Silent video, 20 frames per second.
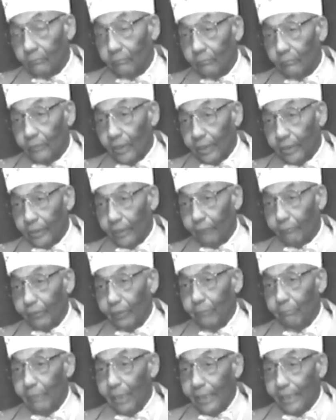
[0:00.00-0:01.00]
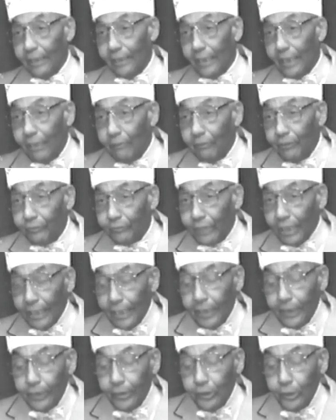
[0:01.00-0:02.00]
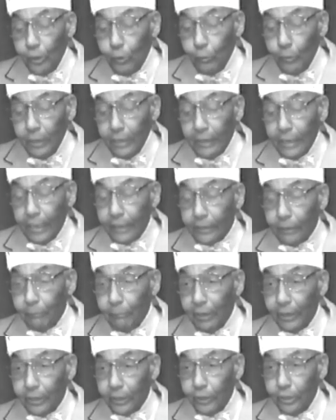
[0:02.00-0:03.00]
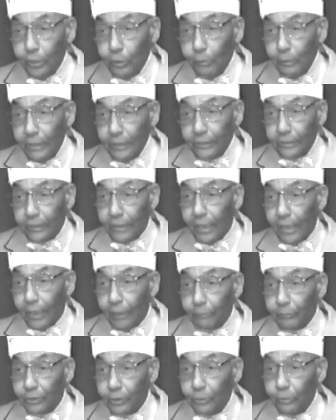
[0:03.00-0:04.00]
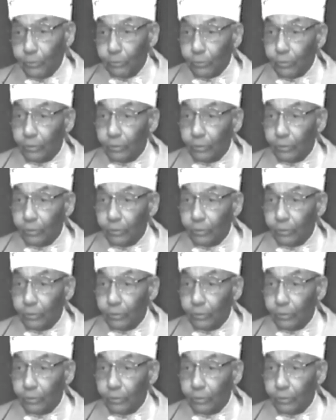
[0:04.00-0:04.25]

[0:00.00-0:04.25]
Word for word: And if he made everything new, he got to make a new Islam too.